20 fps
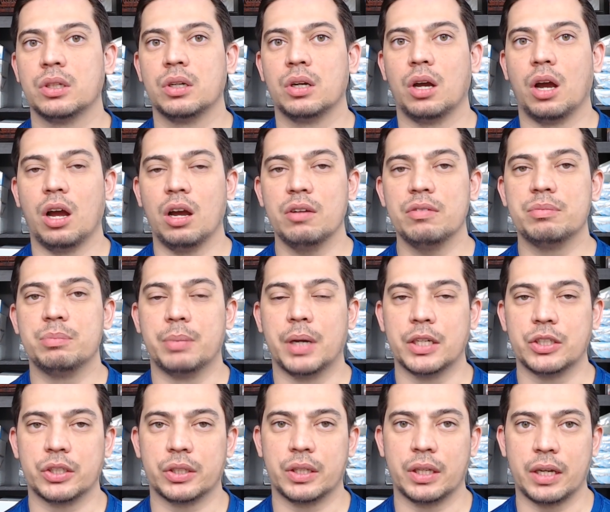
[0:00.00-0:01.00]
of
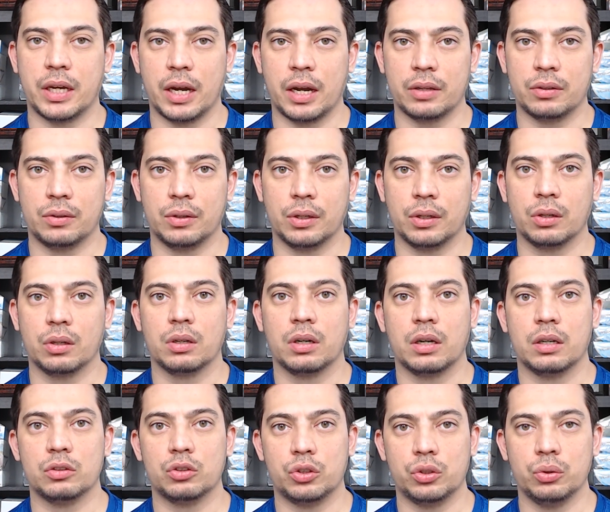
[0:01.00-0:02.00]
Magic the Gathering
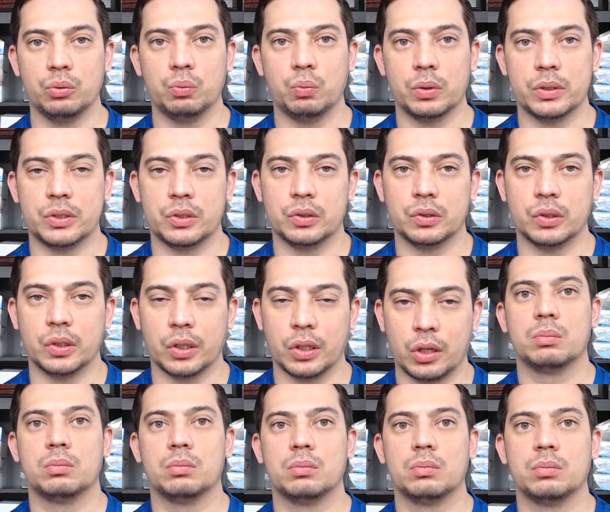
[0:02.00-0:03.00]
to Wizards of the
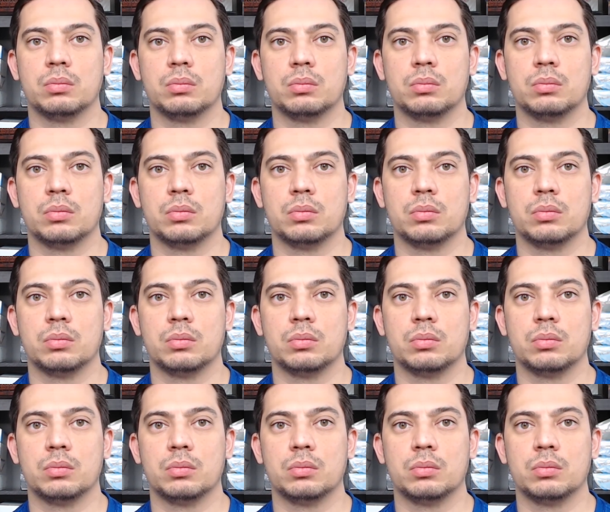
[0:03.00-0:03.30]
Coast